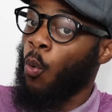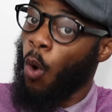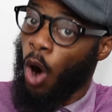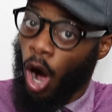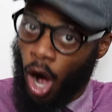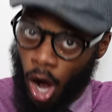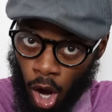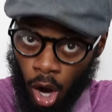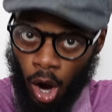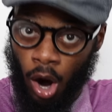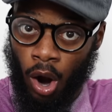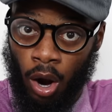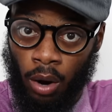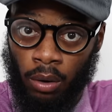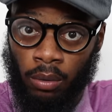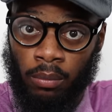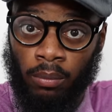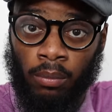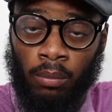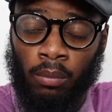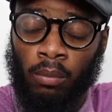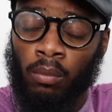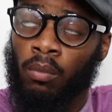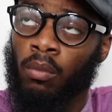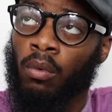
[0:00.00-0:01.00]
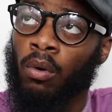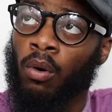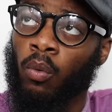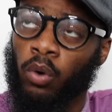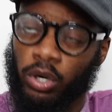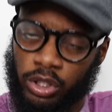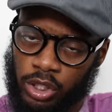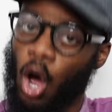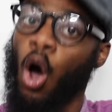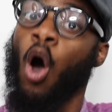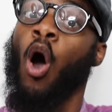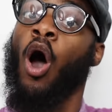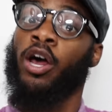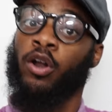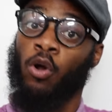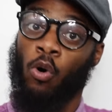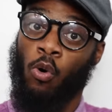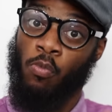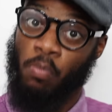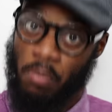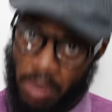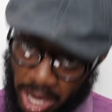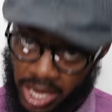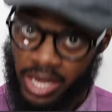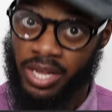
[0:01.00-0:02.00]
world was hard
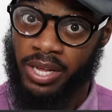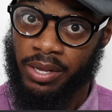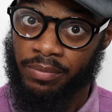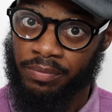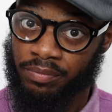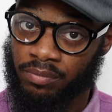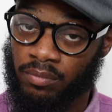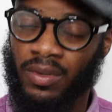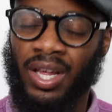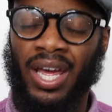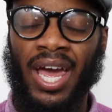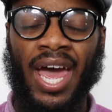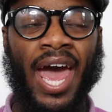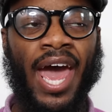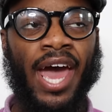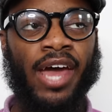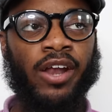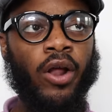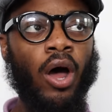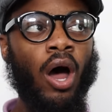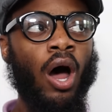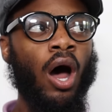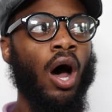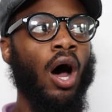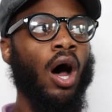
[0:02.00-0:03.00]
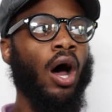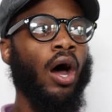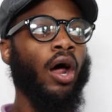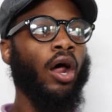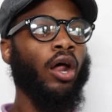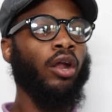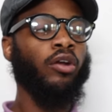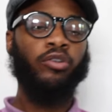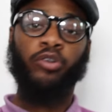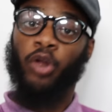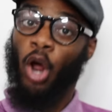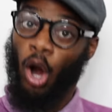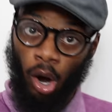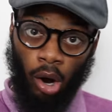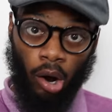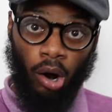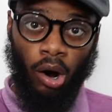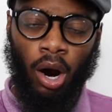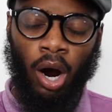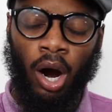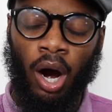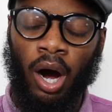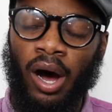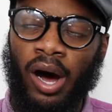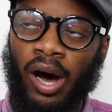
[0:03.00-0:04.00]
on me. And
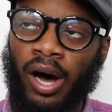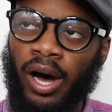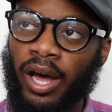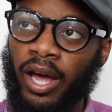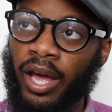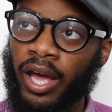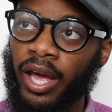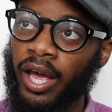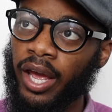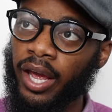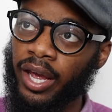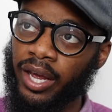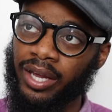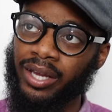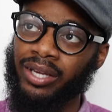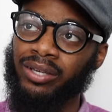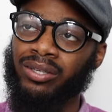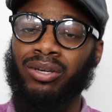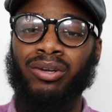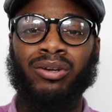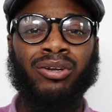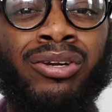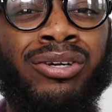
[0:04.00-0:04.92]
Darryl is